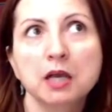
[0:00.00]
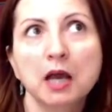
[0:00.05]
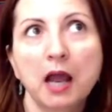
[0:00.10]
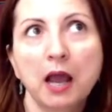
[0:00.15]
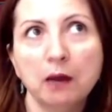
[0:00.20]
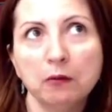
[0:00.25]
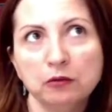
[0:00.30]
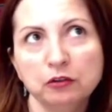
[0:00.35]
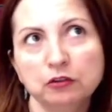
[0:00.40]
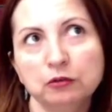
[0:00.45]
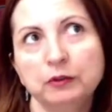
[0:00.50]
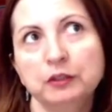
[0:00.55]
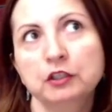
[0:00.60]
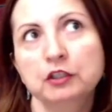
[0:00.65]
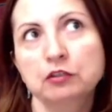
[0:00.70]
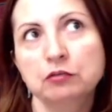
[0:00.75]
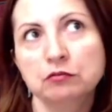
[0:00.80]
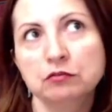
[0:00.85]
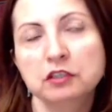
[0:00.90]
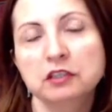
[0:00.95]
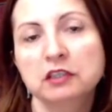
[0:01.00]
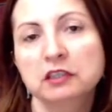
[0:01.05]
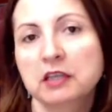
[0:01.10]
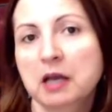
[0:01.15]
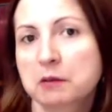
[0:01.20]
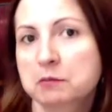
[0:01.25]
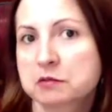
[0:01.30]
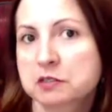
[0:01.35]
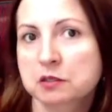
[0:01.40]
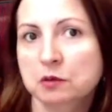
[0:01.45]
I would do it 2-3
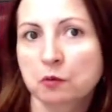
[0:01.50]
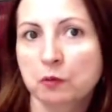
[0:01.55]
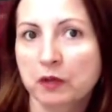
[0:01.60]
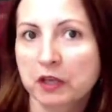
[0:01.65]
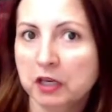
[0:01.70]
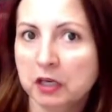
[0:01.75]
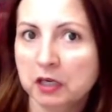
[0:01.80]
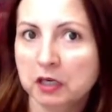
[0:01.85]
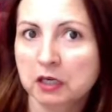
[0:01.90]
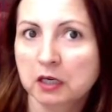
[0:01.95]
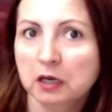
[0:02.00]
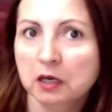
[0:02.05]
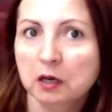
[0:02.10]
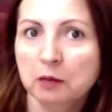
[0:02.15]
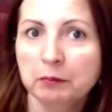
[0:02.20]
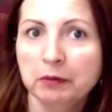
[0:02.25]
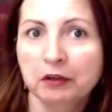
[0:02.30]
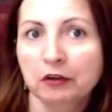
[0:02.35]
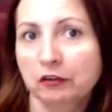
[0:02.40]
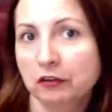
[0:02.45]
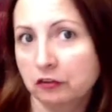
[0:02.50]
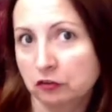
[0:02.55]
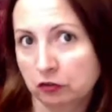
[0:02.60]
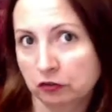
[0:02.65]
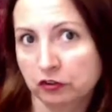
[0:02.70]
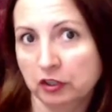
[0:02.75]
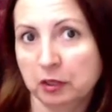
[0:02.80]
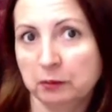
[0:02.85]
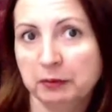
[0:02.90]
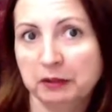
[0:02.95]
times a week because it's
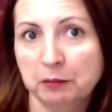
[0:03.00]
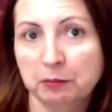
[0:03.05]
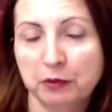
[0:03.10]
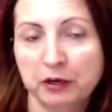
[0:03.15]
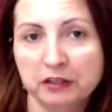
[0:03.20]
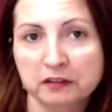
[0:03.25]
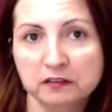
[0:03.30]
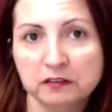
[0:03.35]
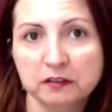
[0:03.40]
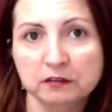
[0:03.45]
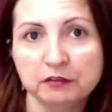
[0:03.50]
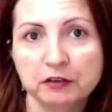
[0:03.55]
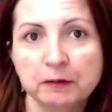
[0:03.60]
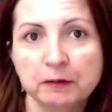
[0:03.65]
also a little bit abrasive.